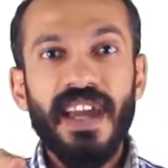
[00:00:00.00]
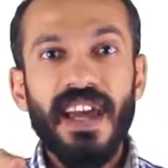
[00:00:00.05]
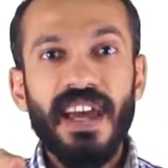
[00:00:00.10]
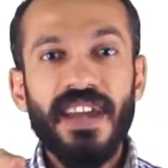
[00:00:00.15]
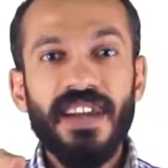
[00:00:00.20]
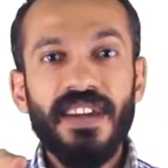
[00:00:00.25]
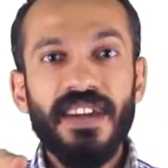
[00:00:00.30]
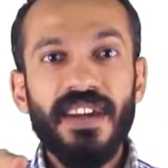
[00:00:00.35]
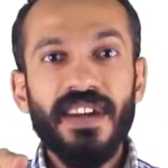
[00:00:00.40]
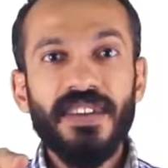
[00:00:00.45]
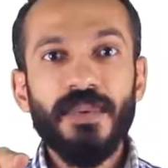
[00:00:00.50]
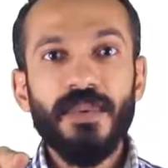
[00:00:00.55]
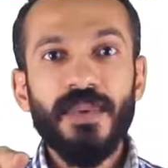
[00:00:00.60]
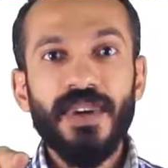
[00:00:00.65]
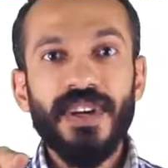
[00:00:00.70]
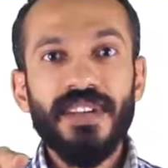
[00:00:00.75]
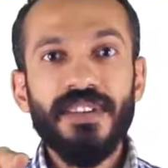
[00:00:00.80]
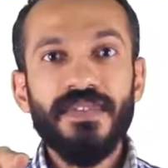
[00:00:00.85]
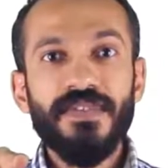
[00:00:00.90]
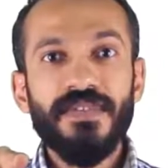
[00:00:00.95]
and another
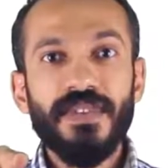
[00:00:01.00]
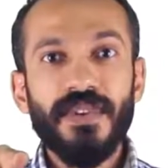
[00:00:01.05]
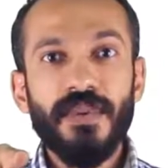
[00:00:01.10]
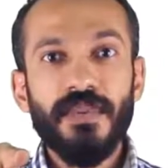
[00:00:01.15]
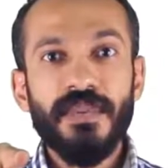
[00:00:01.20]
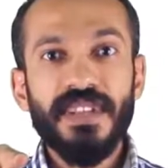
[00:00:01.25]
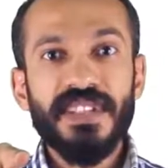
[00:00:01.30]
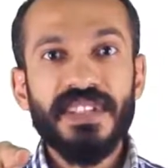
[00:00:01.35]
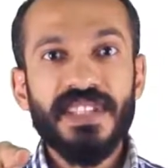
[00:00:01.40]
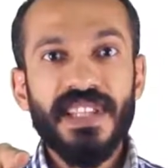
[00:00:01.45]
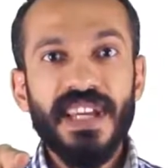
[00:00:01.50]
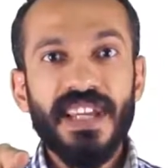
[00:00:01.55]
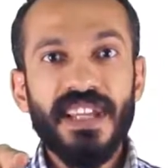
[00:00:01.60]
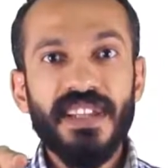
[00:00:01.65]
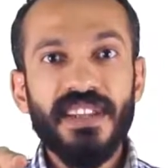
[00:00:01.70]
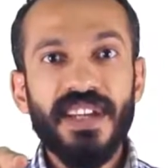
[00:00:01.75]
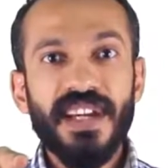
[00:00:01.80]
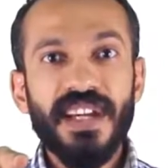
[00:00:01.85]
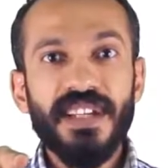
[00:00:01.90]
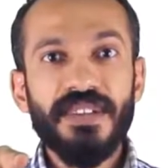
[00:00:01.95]
one from the
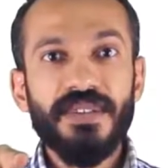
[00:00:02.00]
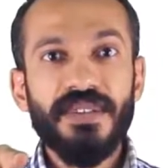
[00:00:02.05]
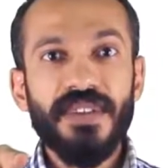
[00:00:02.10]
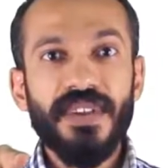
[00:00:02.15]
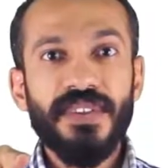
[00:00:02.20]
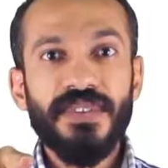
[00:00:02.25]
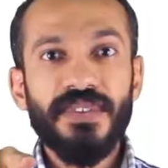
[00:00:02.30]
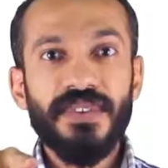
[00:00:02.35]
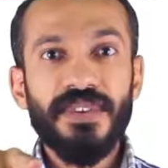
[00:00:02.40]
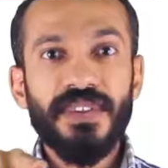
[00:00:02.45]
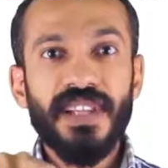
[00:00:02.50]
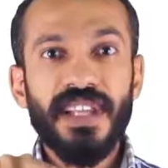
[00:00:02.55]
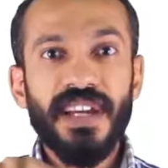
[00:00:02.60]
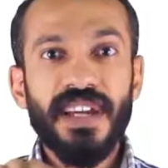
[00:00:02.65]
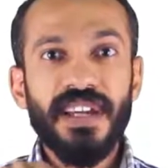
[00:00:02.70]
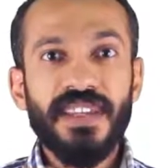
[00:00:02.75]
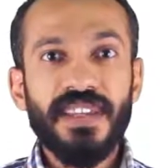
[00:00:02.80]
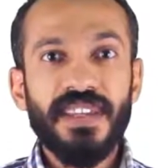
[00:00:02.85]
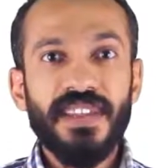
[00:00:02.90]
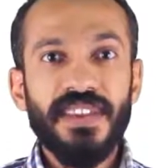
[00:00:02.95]
second line to the third
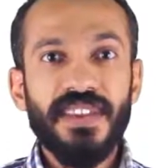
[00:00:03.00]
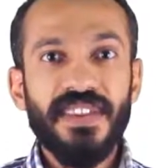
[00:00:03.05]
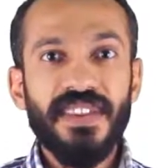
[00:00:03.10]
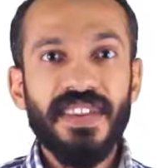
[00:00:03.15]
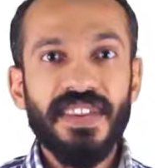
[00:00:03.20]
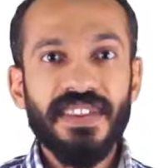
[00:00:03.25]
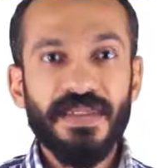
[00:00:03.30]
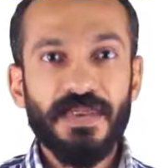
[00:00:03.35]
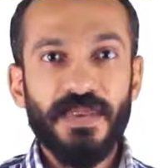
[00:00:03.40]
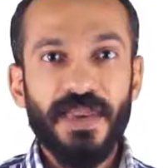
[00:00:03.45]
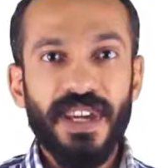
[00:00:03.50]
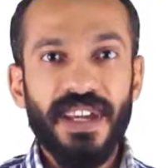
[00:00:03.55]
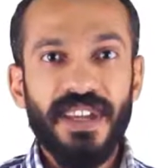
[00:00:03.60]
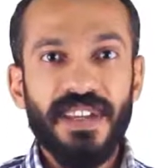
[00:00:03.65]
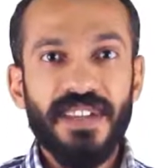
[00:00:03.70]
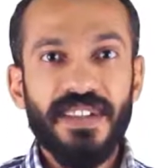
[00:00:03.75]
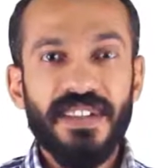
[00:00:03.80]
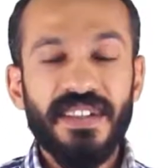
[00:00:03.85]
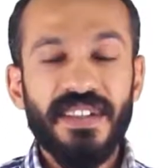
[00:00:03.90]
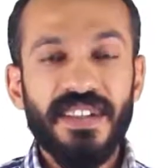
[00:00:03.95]
line, this way.